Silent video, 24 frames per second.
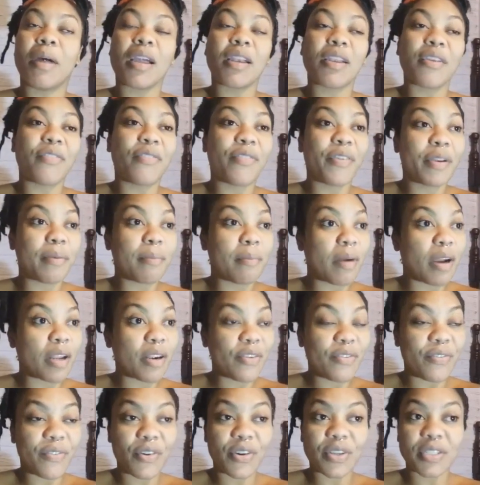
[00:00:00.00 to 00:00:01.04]
my other friend born
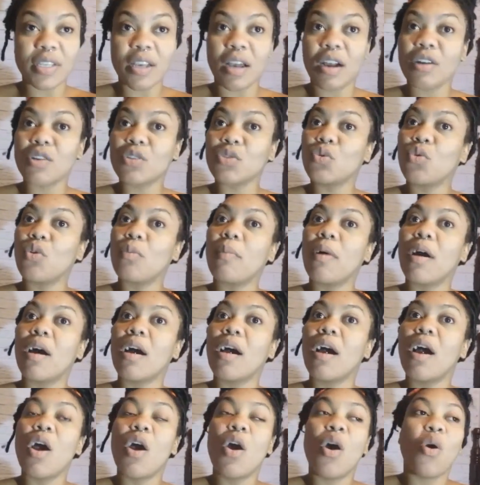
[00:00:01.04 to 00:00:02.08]
the 1st of
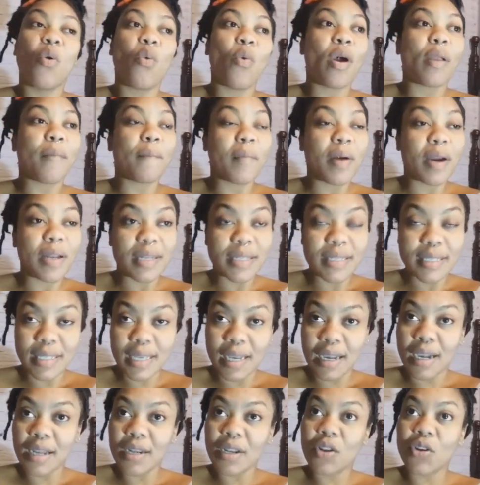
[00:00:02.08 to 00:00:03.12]
October, one born the
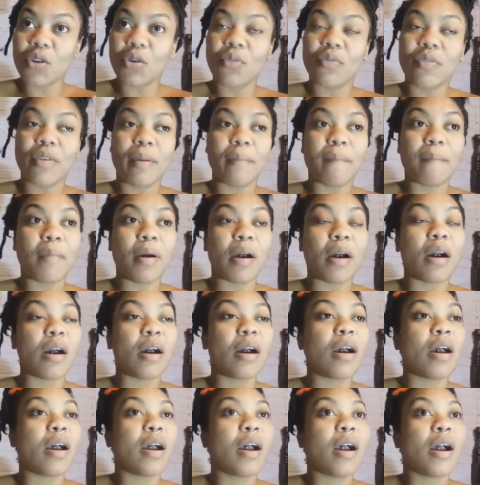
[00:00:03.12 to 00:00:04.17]
2nd of
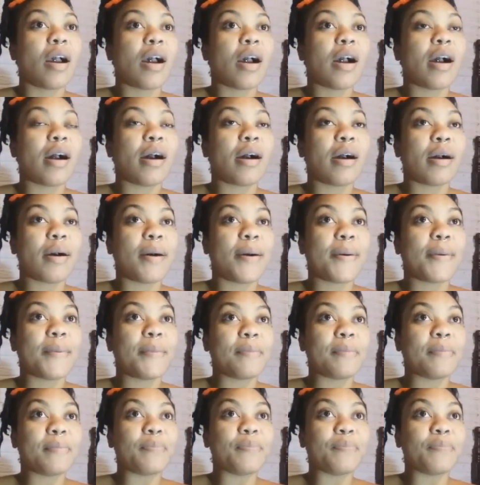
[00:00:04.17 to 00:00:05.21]
November,
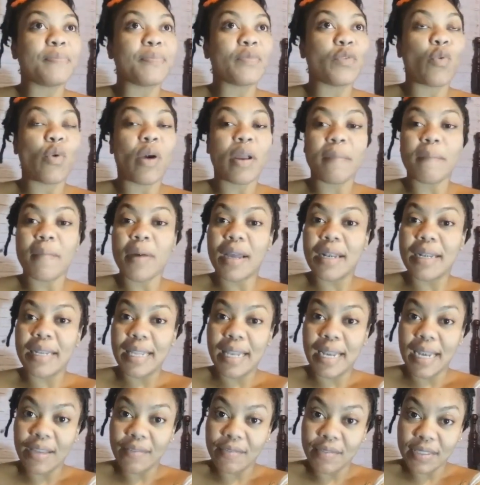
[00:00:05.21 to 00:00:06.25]
one born
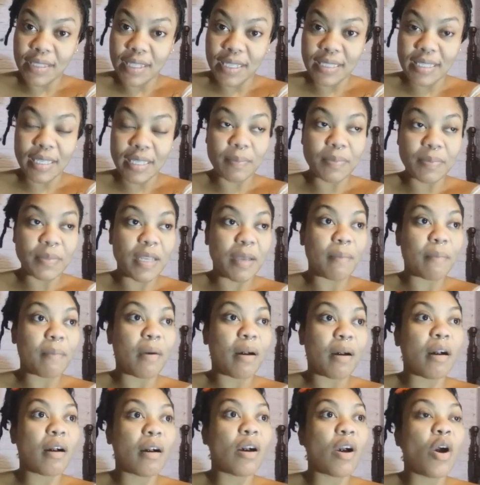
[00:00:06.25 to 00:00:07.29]
the 11th of
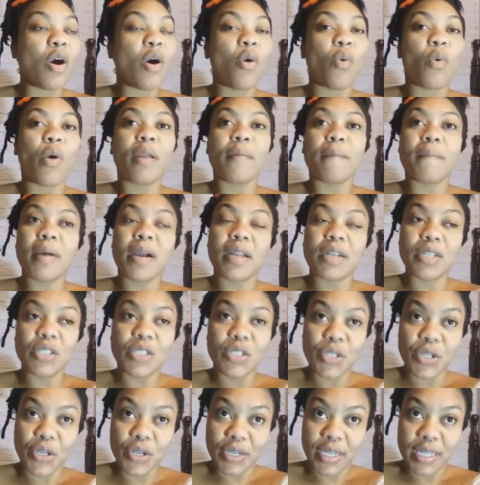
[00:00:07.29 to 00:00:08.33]
September, one born the
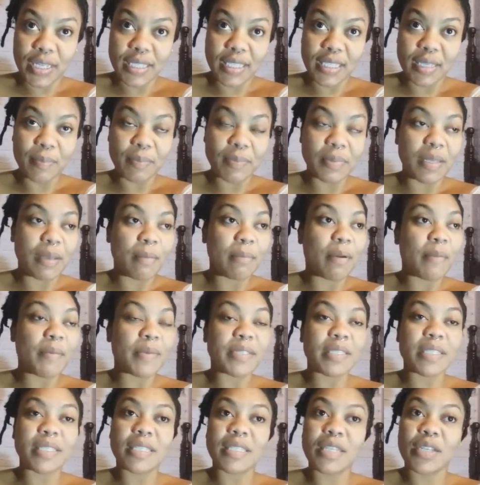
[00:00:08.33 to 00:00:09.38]
3rd of September,
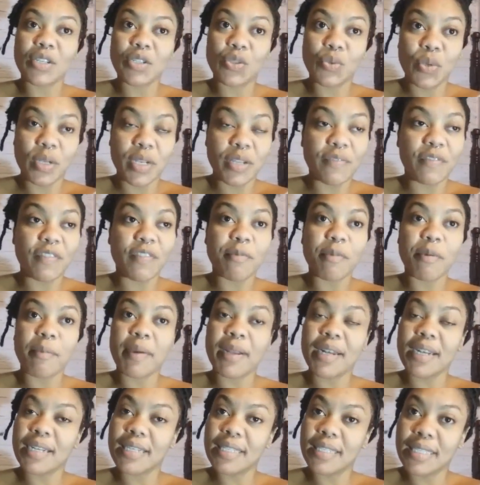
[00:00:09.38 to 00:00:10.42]
my sister the 25th, my
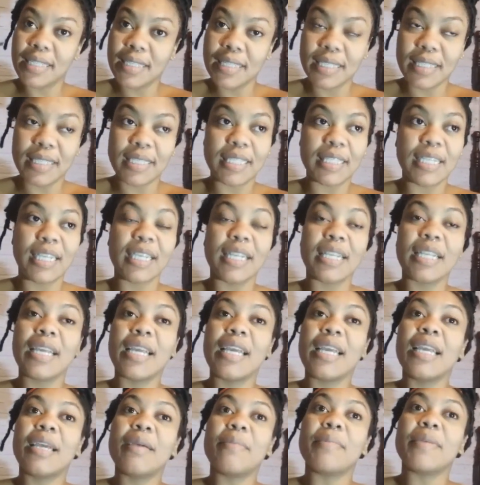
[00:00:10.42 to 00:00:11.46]
mother the 16th,
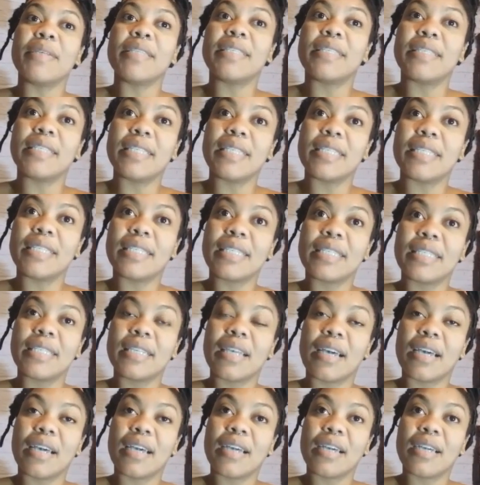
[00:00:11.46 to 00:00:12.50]
my
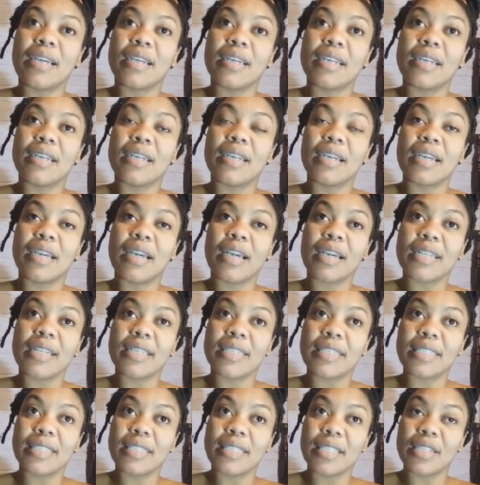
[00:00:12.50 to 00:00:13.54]
sister,
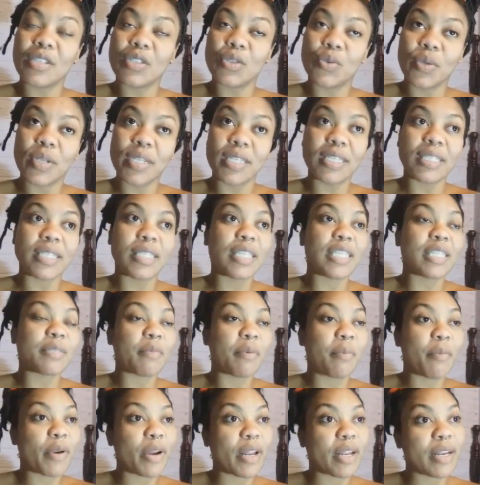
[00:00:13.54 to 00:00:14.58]
other sister the 26th,
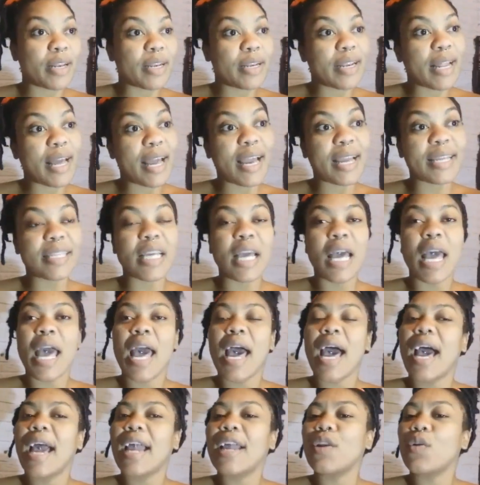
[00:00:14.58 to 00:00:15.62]
my brother the 9th.
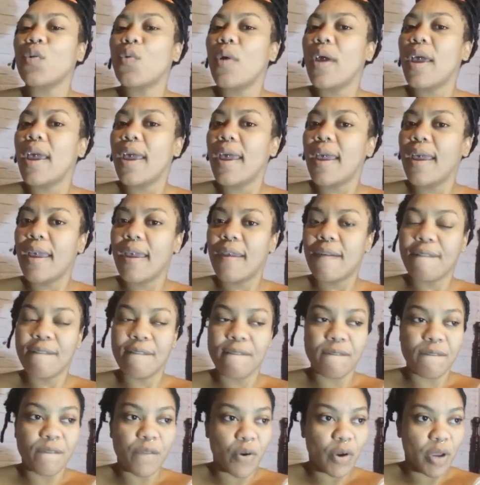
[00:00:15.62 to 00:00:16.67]
I know
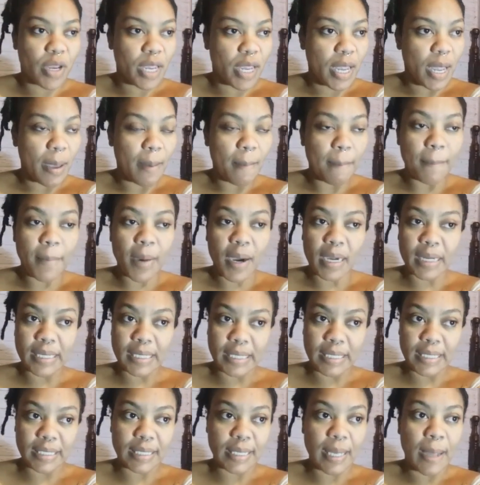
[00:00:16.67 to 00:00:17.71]

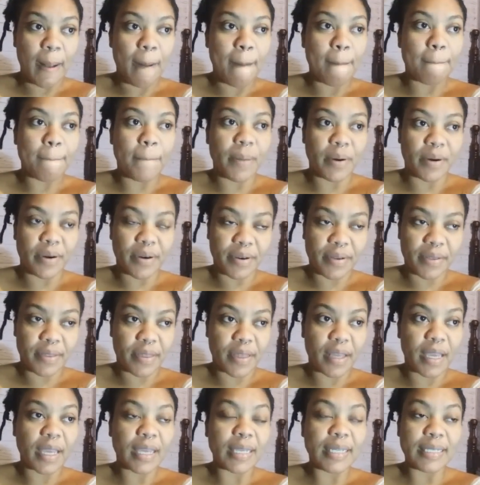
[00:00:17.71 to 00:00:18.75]
everybody's
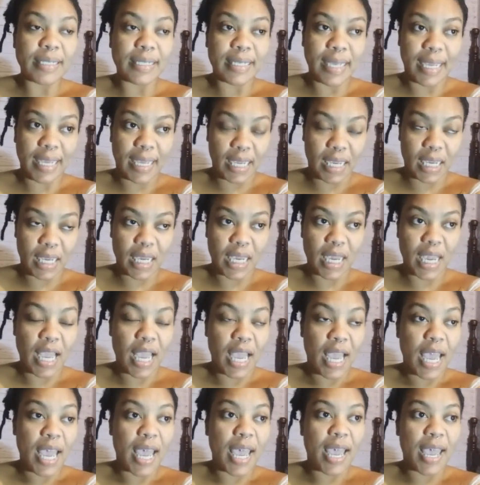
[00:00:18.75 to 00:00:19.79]
birthday.
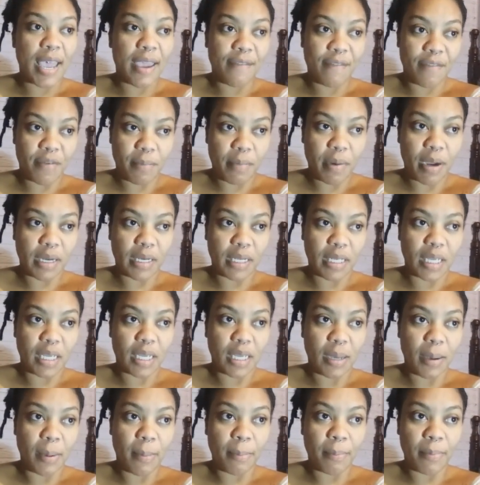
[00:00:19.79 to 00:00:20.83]
Everybody
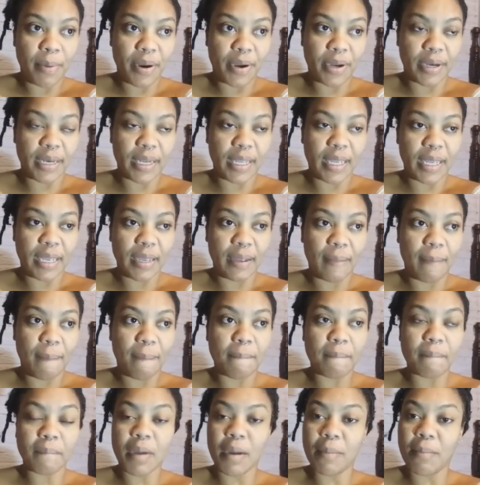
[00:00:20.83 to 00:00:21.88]
birthday.
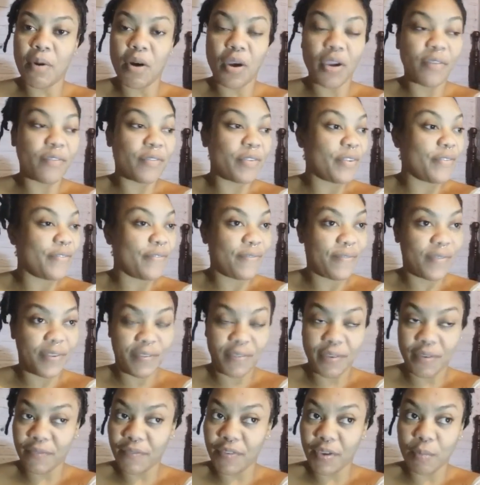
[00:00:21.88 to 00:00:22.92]
My boy the
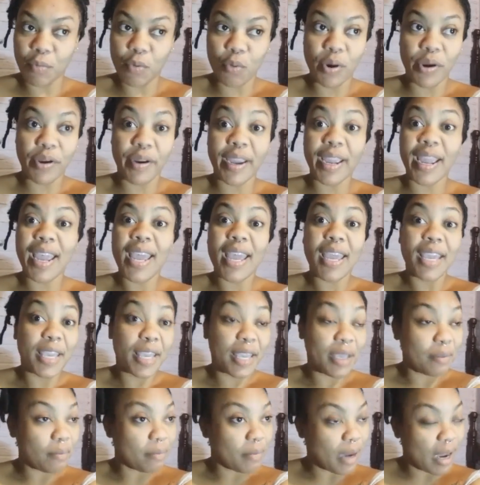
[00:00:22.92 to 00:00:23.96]
5th of February,
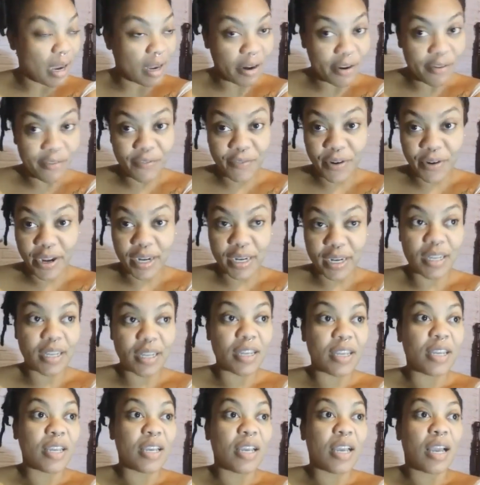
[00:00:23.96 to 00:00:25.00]
my other friend, the
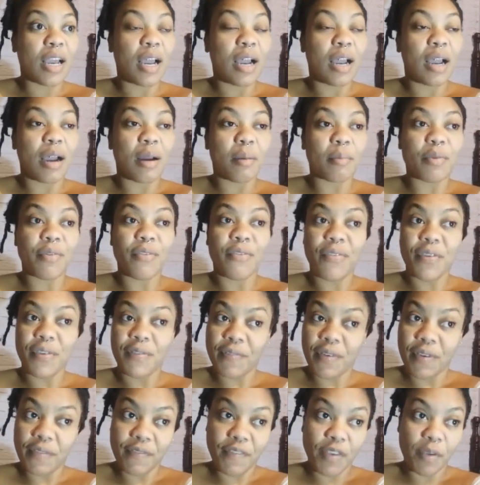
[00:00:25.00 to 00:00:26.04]

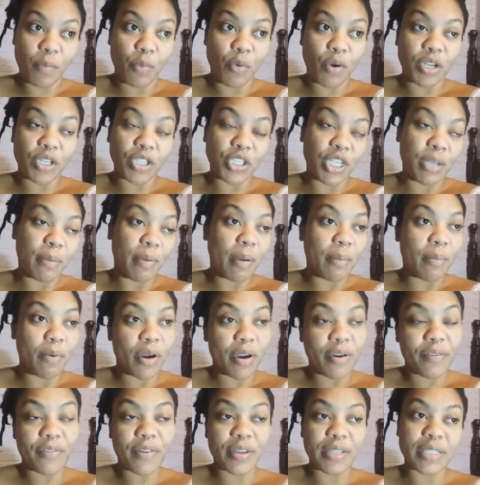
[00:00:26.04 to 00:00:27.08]
5th of February, she and my
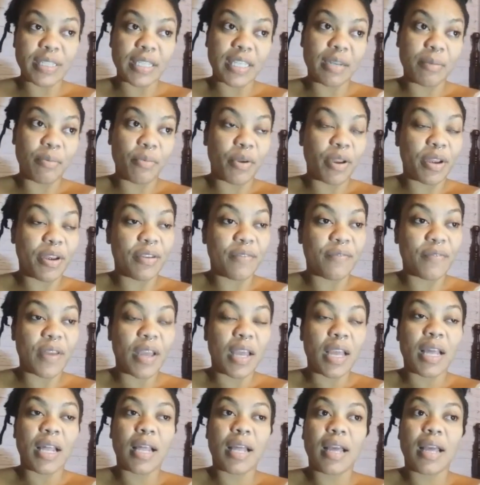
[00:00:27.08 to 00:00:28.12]
boyfriend celebrated